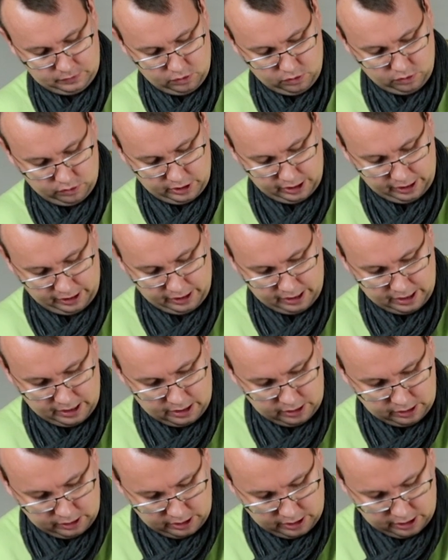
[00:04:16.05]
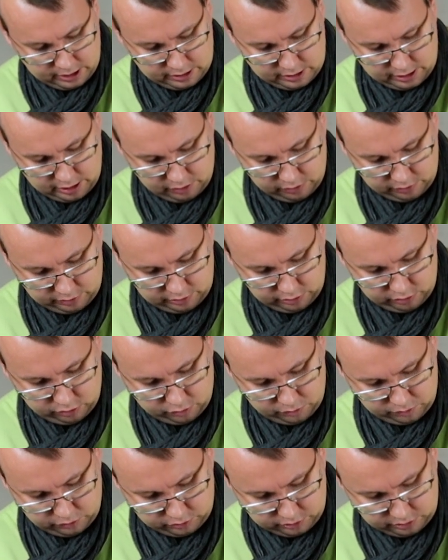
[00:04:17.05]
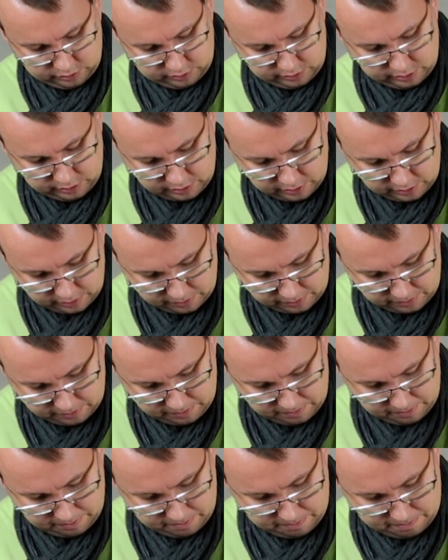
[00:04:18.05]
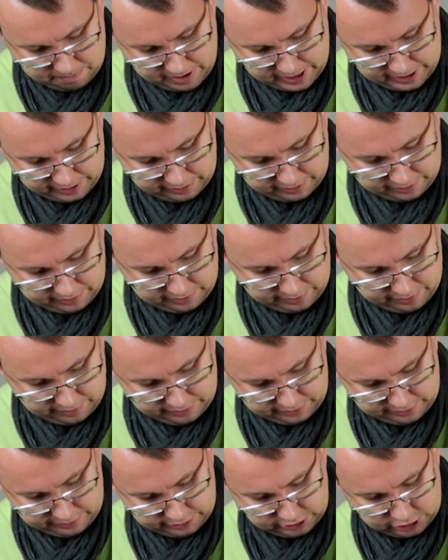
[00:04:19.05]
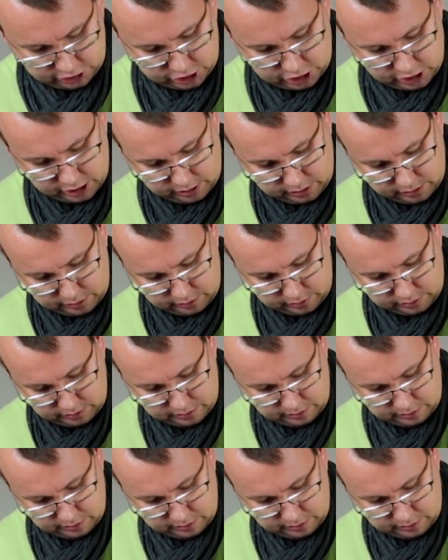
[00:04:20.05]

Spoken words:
Okay. And now we'll need to put it back here in the shell.